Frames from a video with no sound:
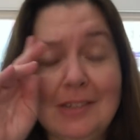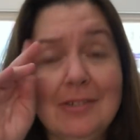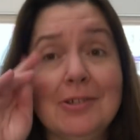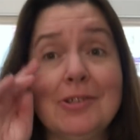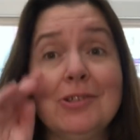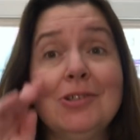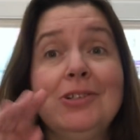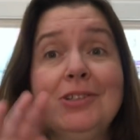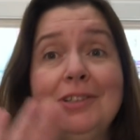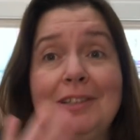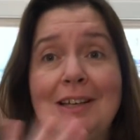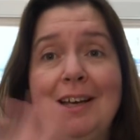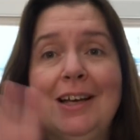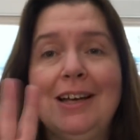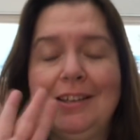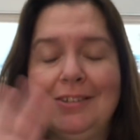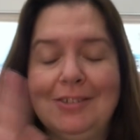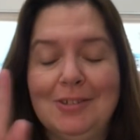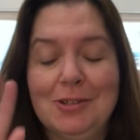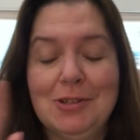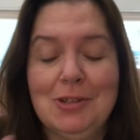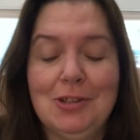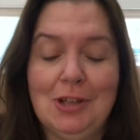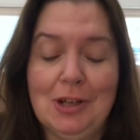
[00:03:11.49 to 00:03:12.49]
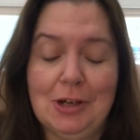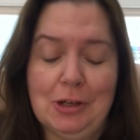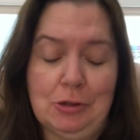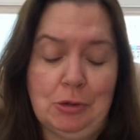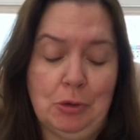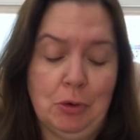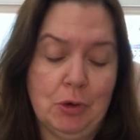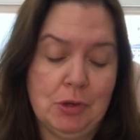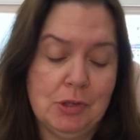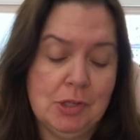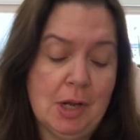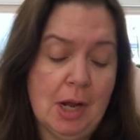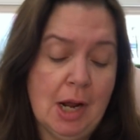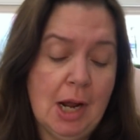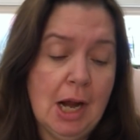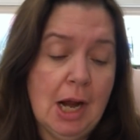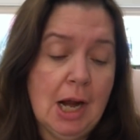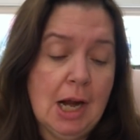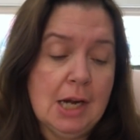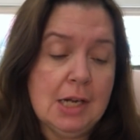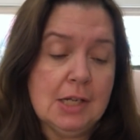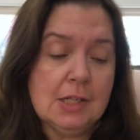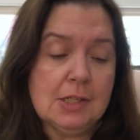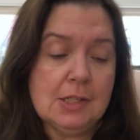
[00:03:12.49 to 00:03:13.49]
There's a lot of doors.
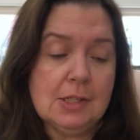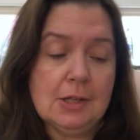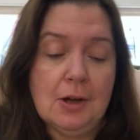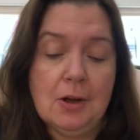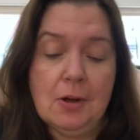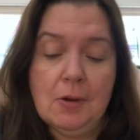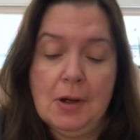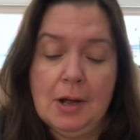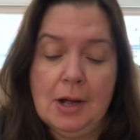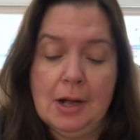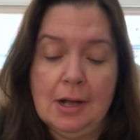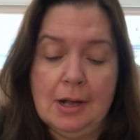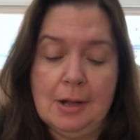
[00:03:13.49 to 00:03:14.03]
So,